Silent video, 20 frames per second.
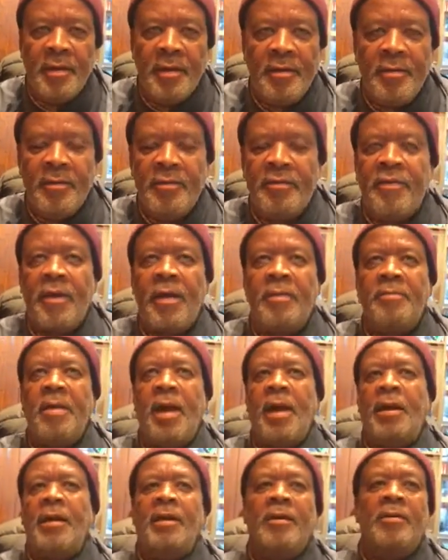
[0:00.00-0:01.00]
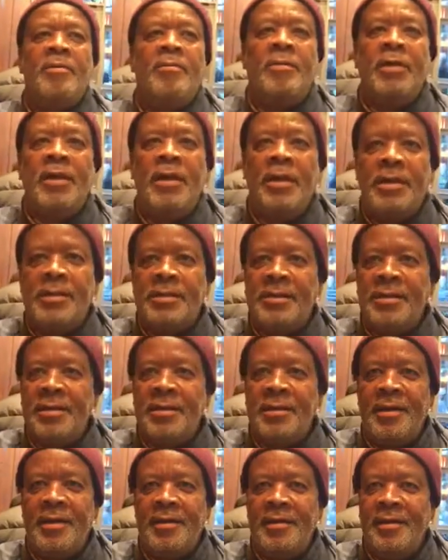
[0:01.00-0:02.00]
he just sat back and we
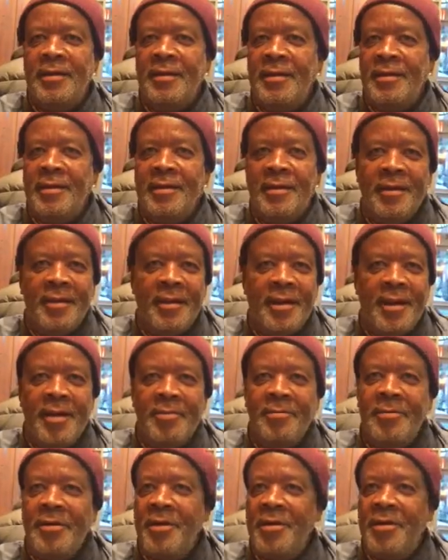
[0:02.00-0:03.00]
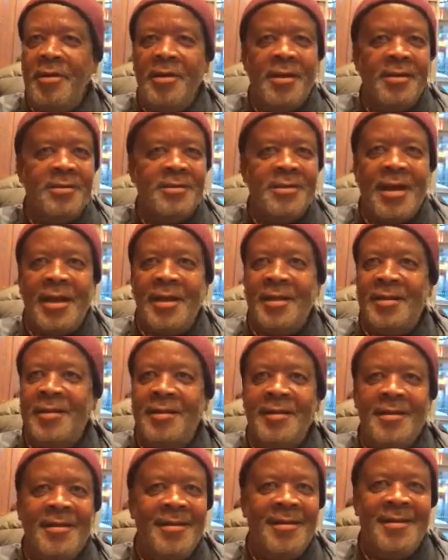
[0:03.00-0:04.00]
listened to it. And we all just like,
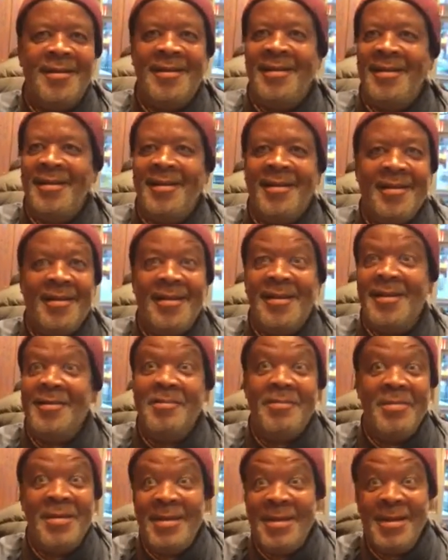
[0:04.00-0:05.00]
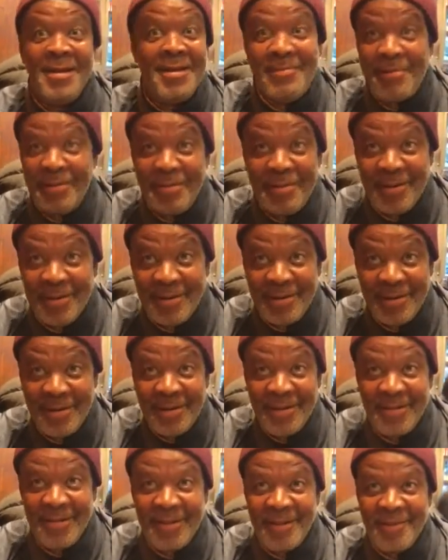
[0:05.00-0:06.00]
unbelievable.
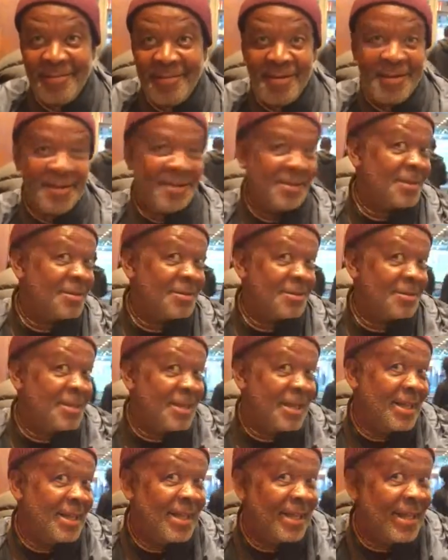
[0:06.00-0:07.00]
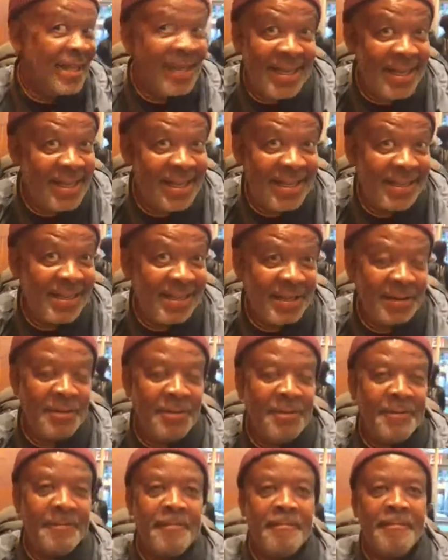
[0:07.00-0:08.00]
Because this was the latest, you
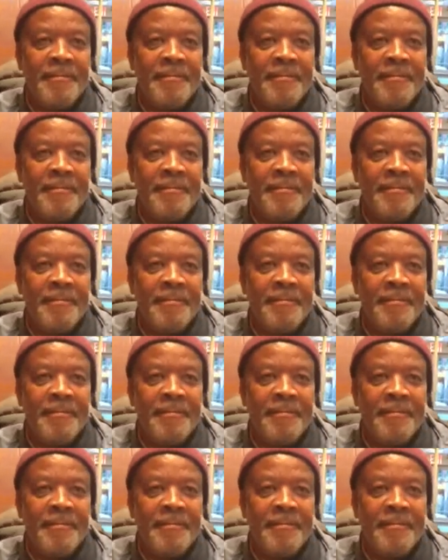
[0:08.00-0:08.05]
know?